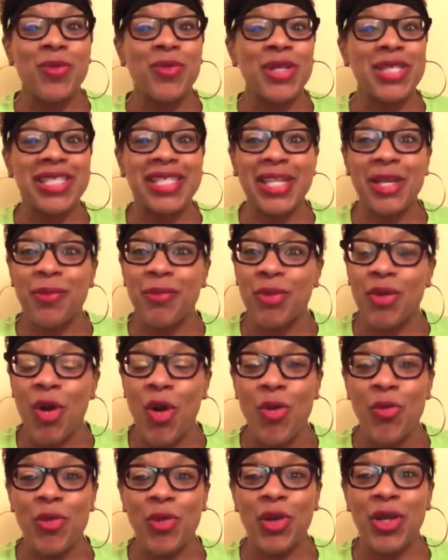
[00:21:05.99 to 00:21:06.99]
What's
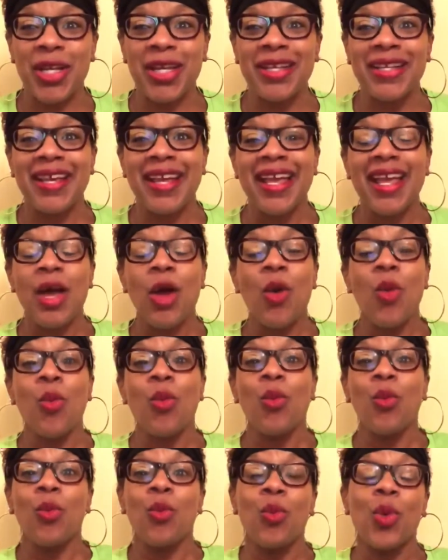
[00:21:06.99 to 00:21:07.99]
inappropriate?
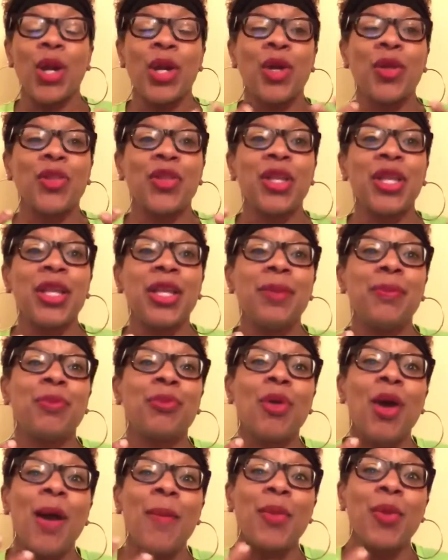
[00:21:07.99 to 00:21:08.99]
What are the
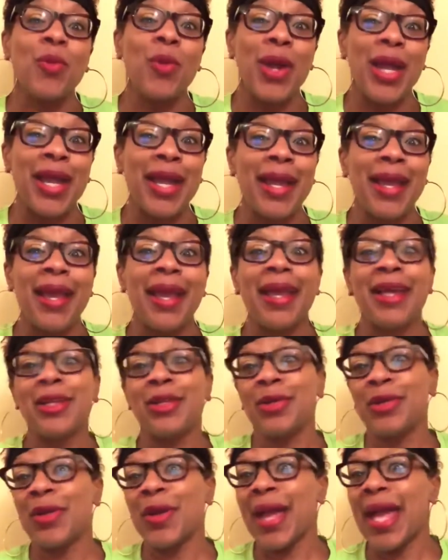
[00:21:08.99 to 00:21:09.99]
proper way?
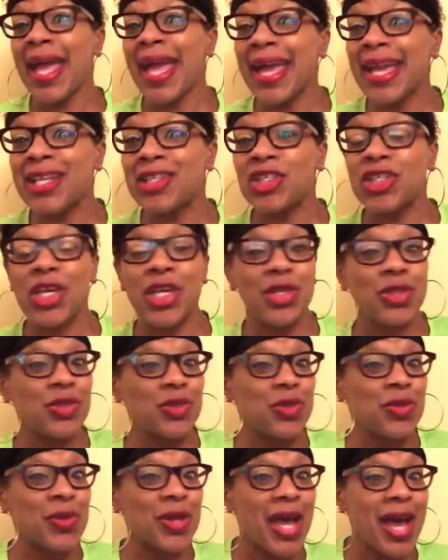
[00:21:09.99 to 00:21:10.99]
Do you handshake? Do
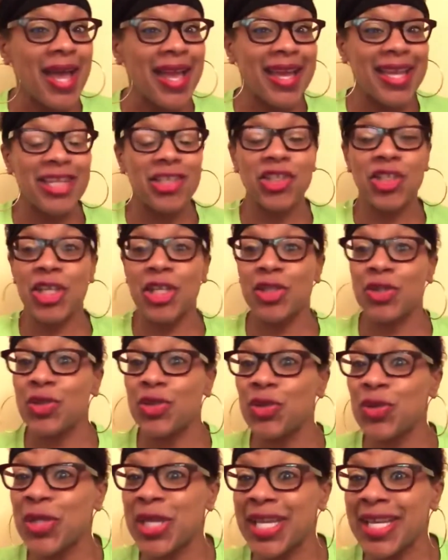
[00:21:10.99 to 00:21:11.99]
you not handshake? Do
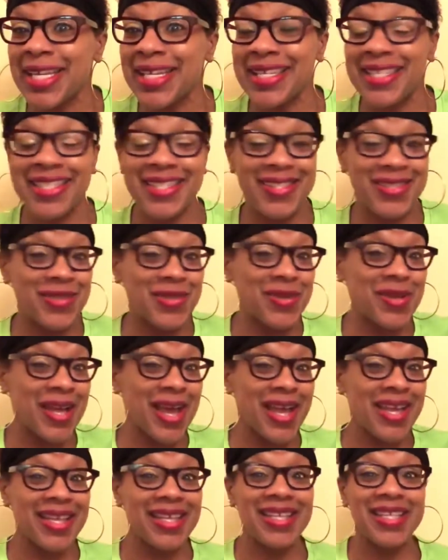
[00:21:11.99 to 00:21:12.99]
you kiss? Do you
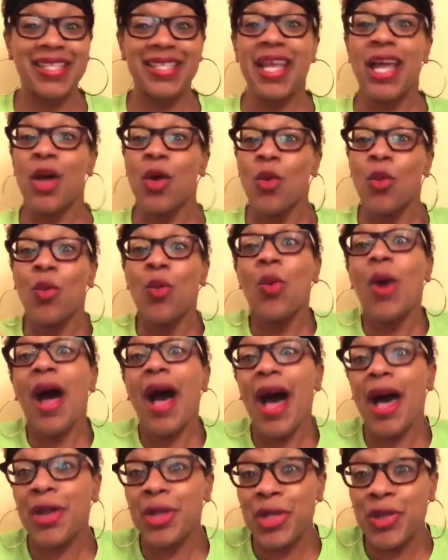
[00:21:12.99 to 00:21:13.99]
not kiss?
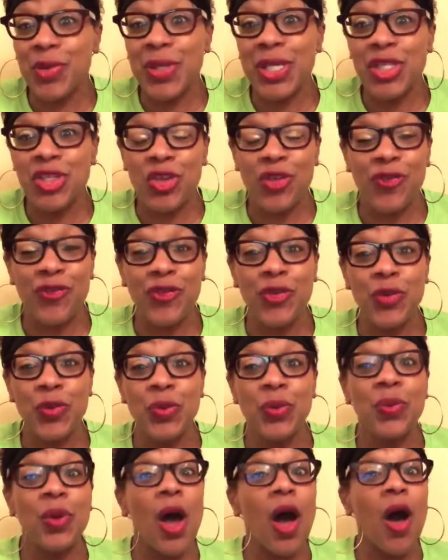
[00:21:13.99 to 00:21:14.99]
How do you eat your food?